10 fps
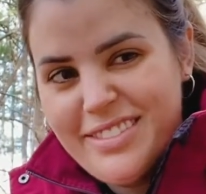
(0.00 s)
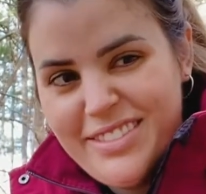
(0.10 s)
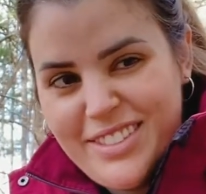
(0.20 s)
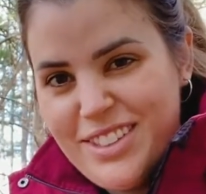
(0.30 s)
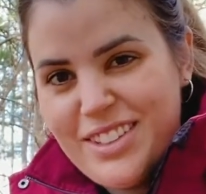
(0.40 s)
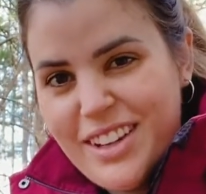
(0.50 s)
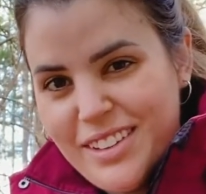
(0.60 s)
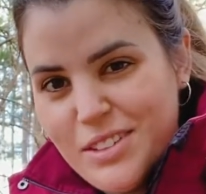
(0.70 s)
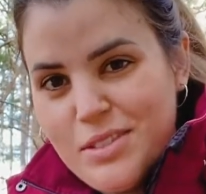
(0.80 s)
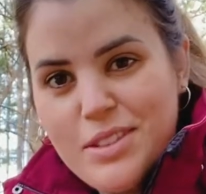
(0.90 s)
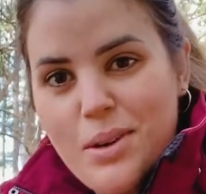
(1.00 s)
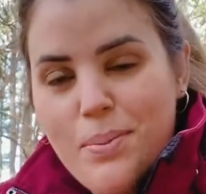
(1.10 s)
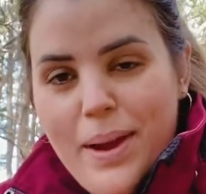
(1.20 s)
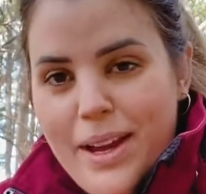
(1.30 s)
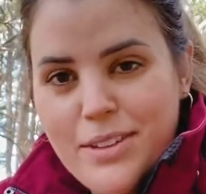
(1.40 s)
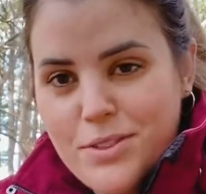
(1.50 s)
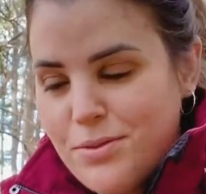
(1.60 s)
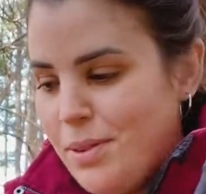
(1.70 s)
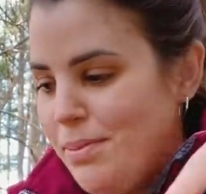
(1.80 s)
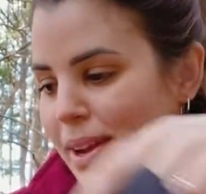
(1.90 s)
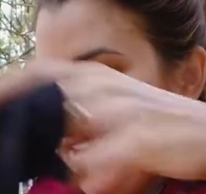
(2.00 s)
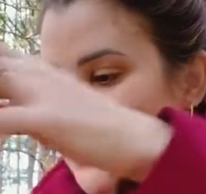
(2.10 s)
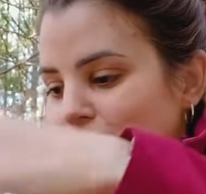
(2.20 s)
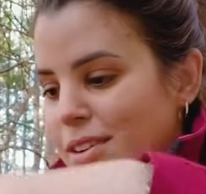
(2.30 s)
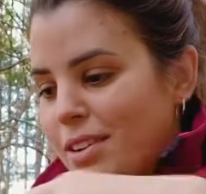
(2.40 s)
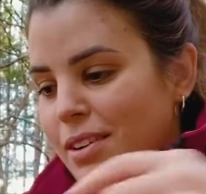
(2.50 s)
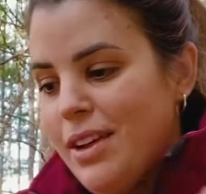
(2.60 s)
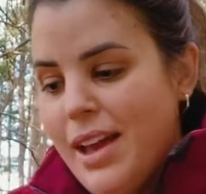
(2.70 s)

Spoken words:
just a loose little pouch from ages ago,